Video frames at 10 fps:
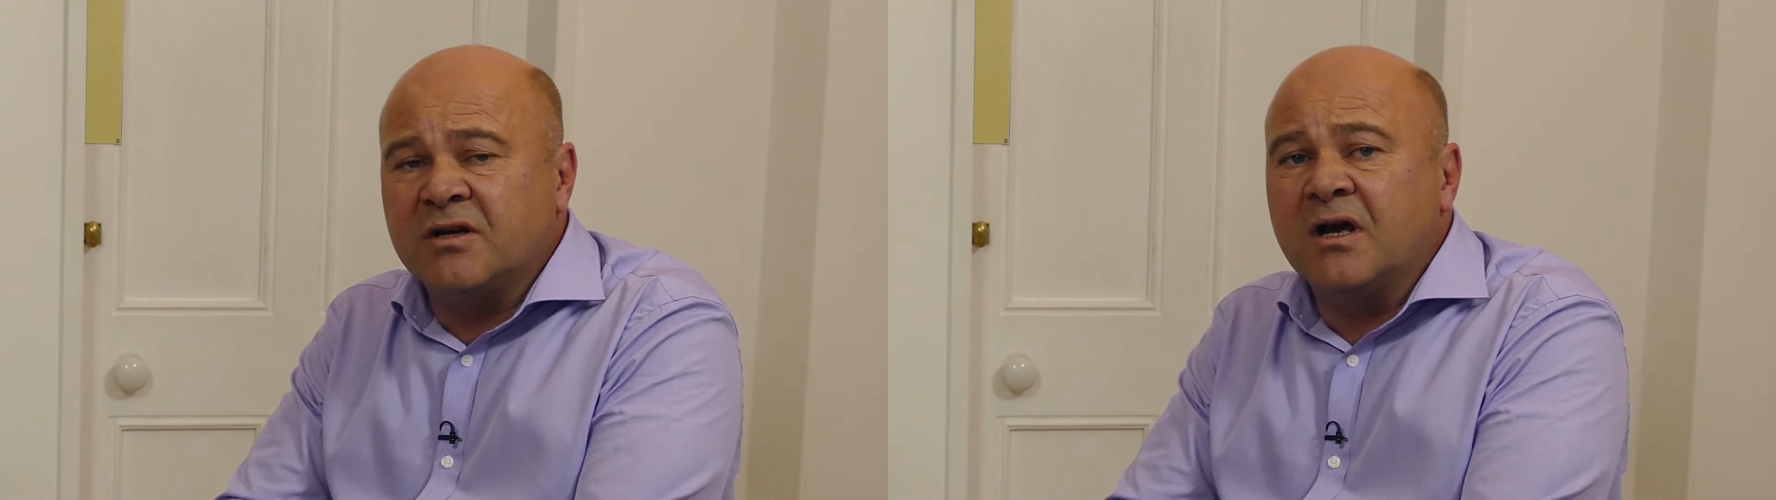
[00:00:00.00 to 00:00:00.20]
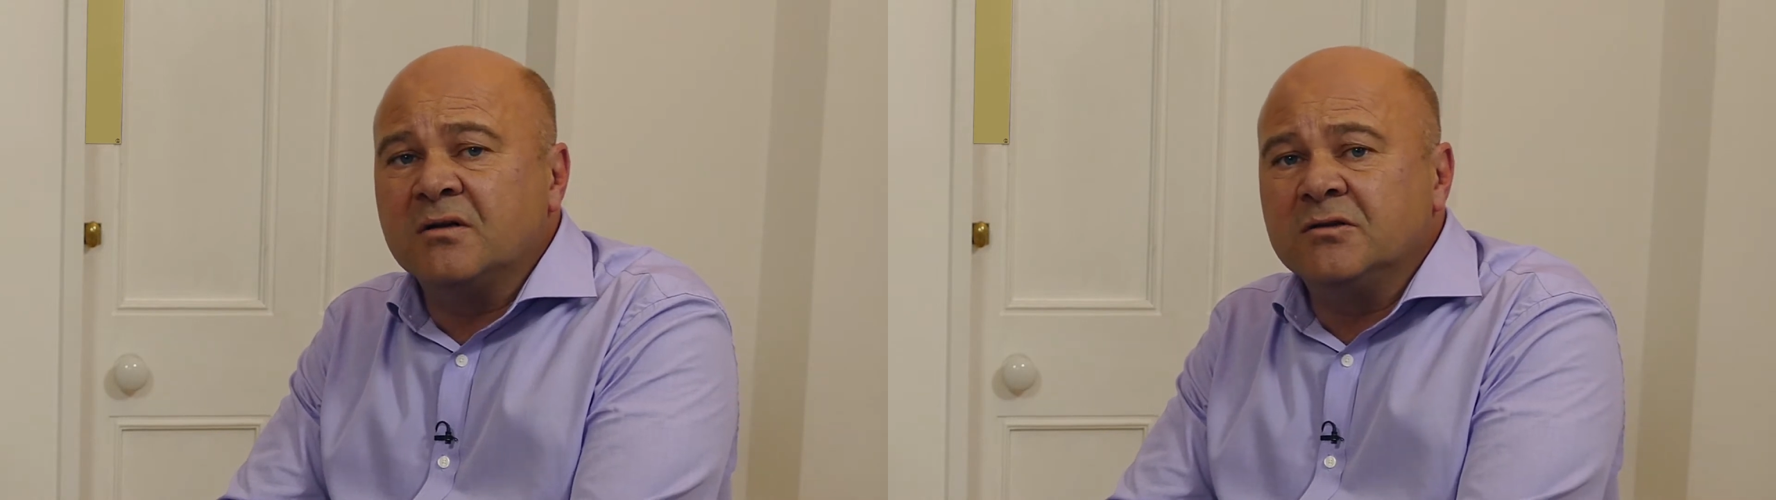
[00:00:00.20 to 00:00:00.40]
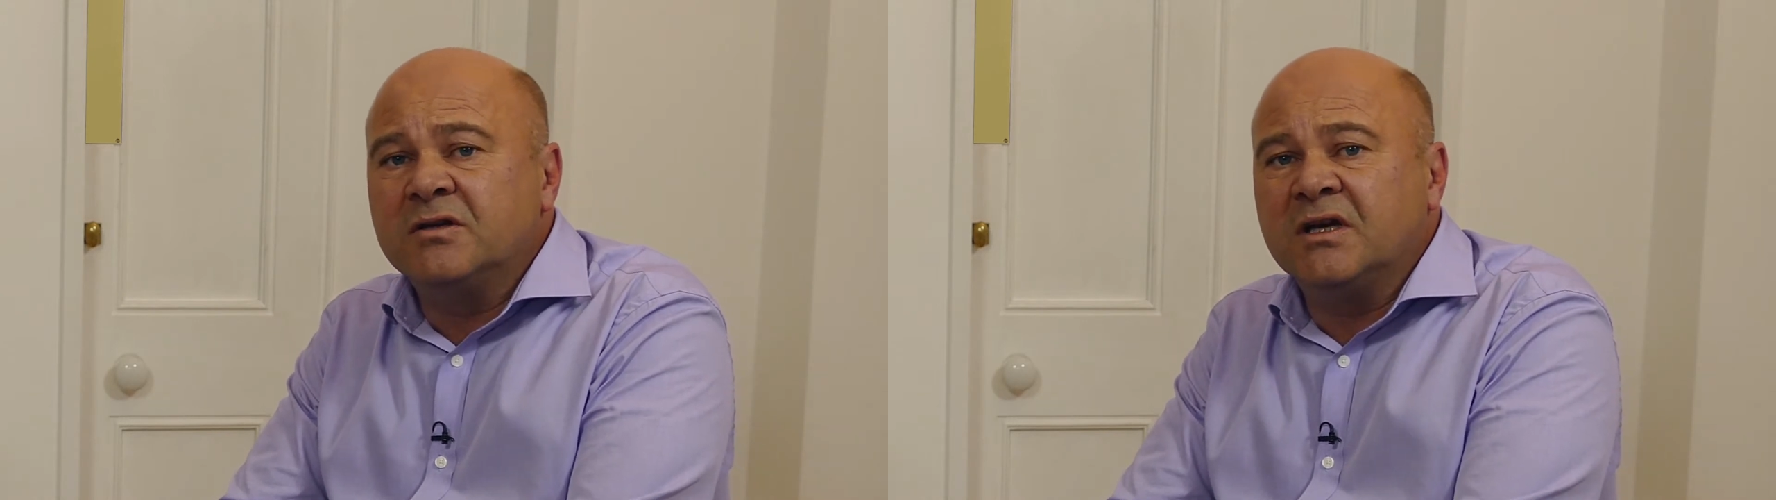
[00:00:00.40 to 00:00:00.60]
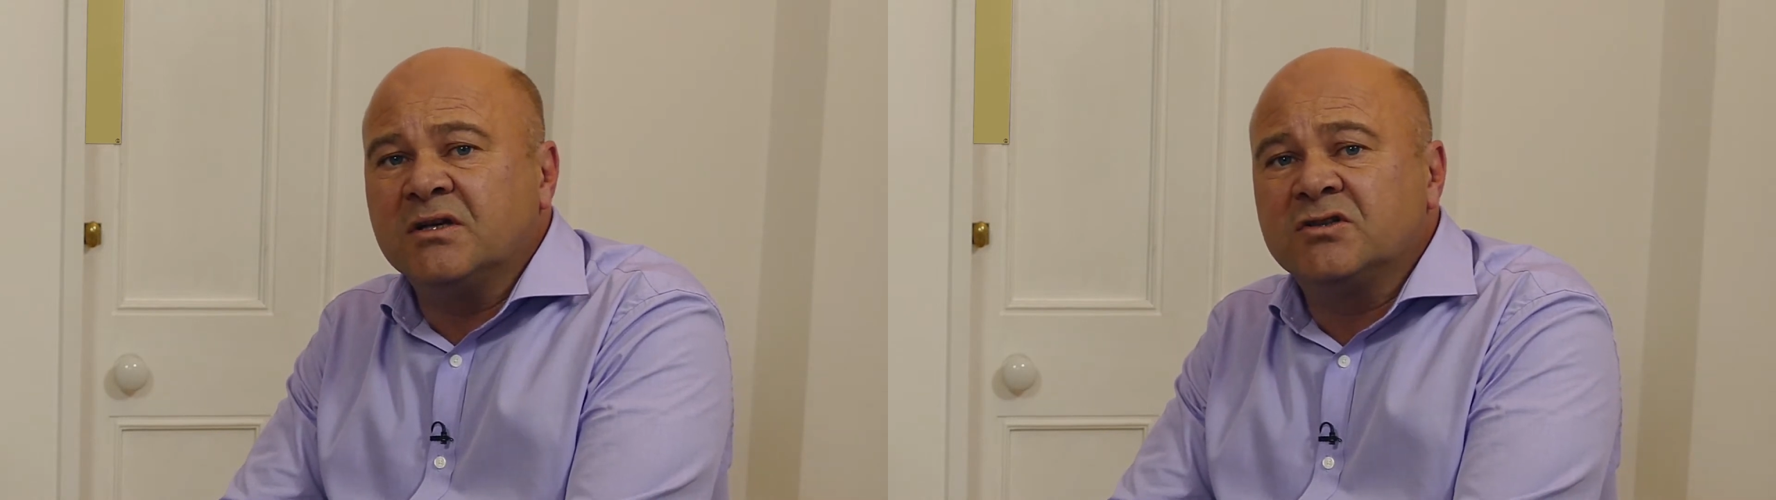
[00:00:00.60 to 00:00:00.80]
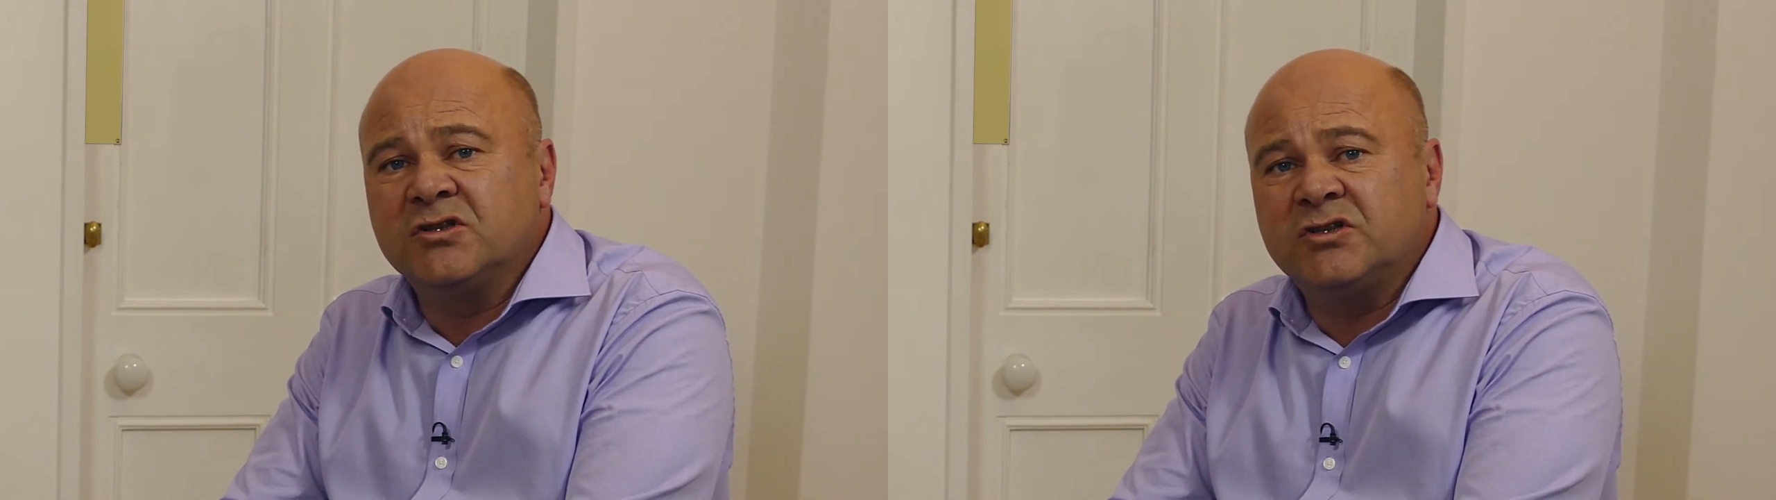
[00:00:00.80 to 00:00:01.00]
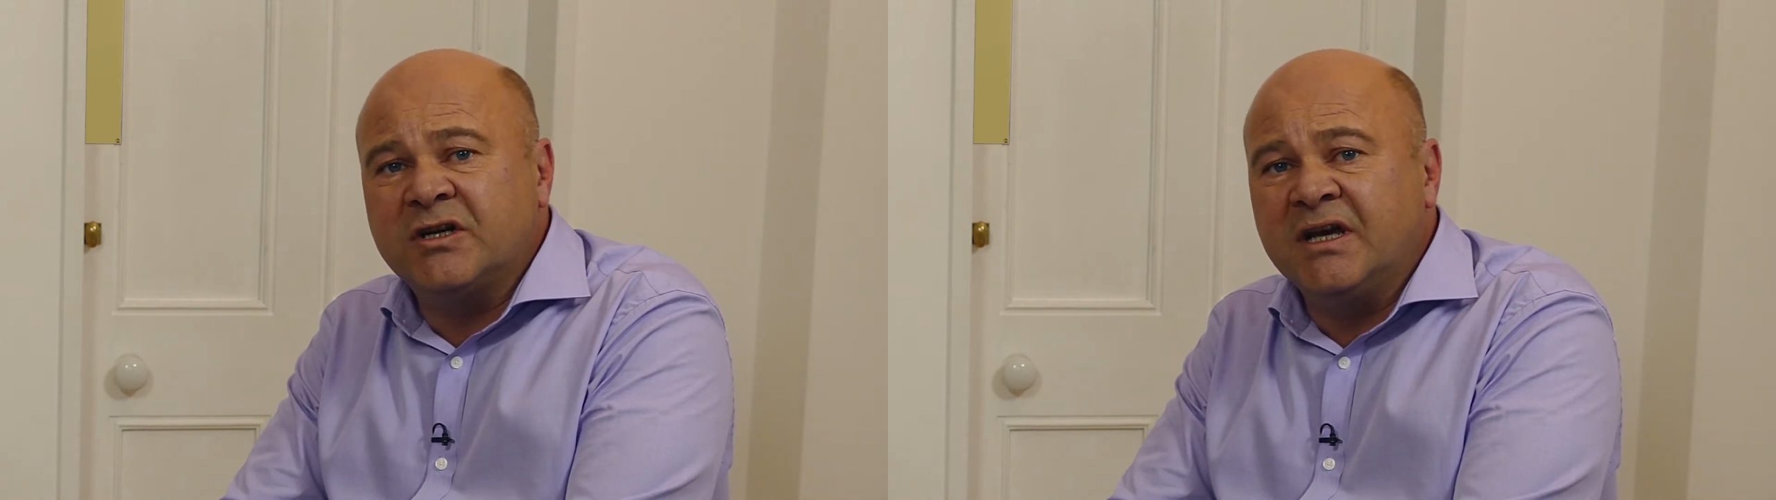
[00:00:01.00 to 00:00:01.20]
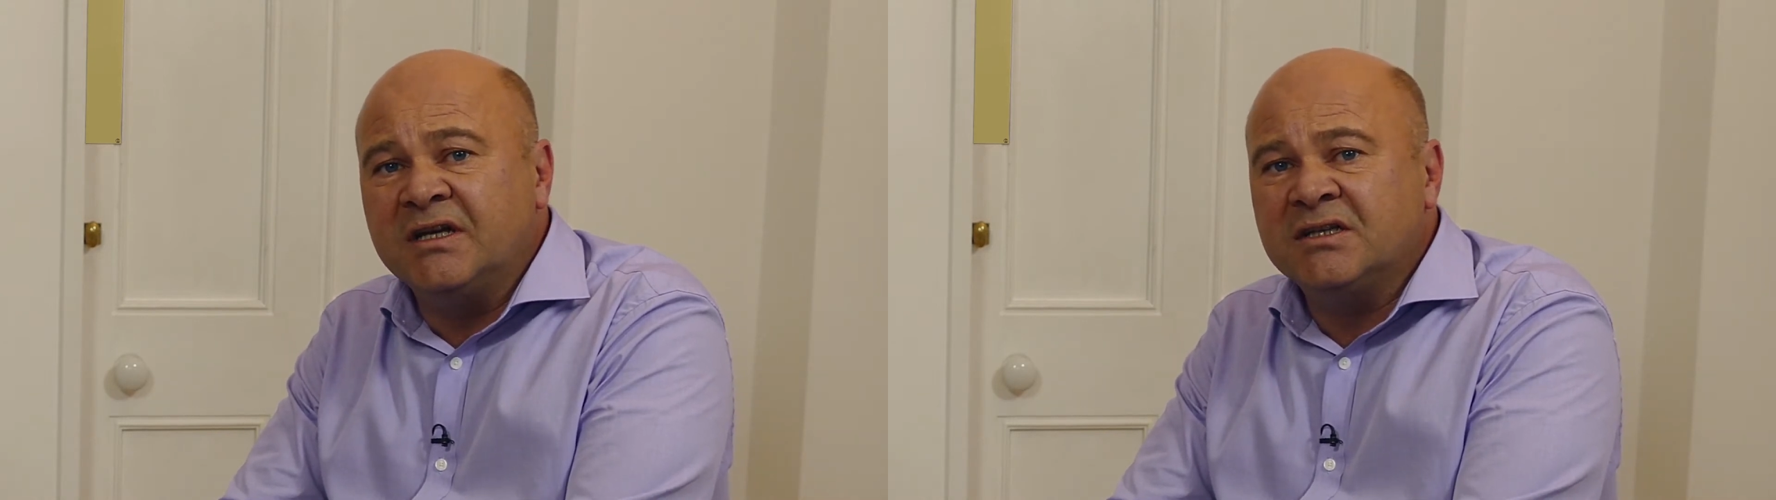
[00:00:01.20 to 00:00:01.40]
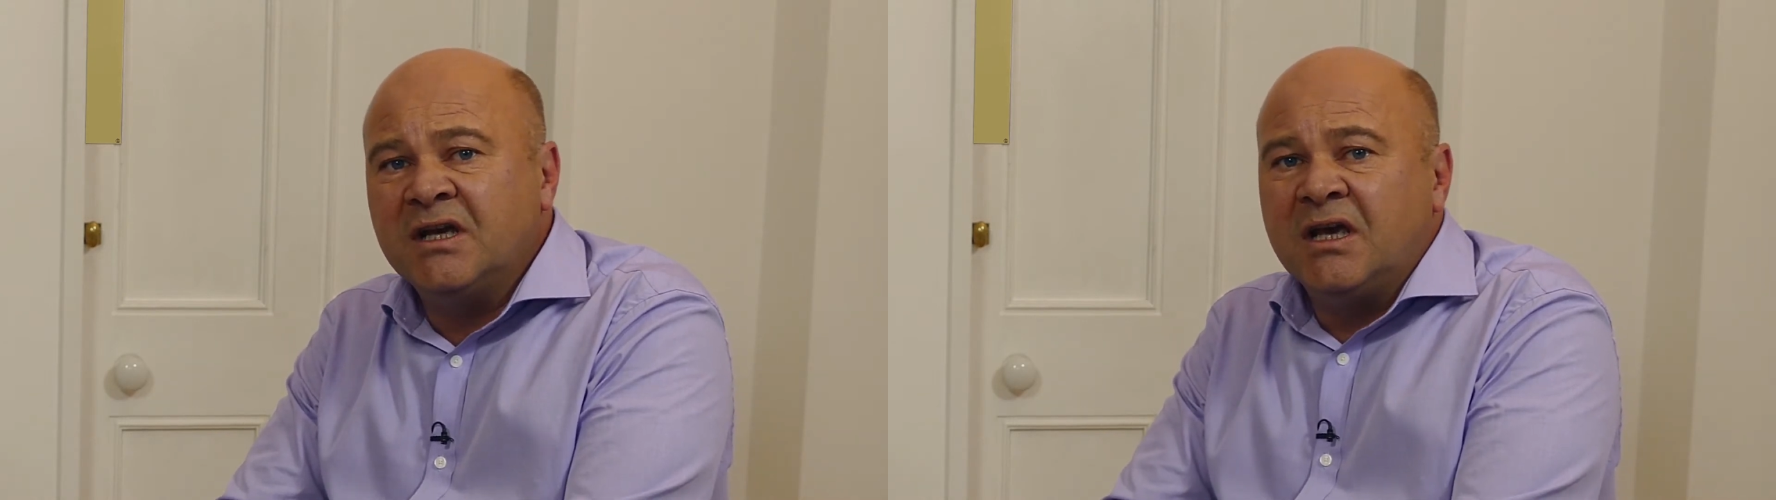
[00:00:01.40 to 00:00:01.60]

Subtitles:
now looking to trade